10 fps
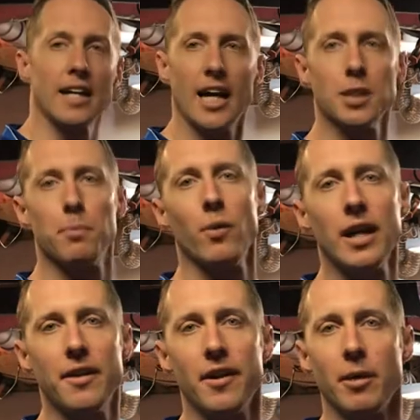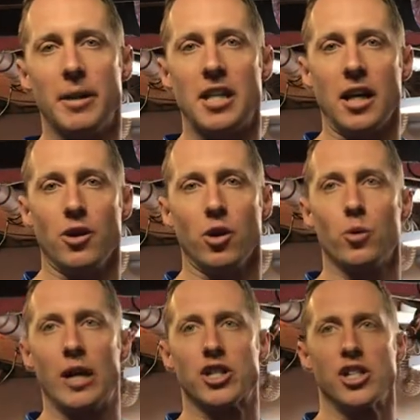last point, and then I'll be taking your
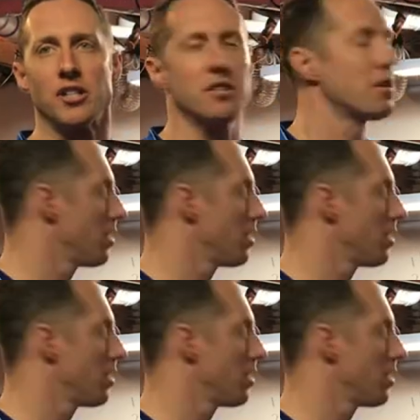questions.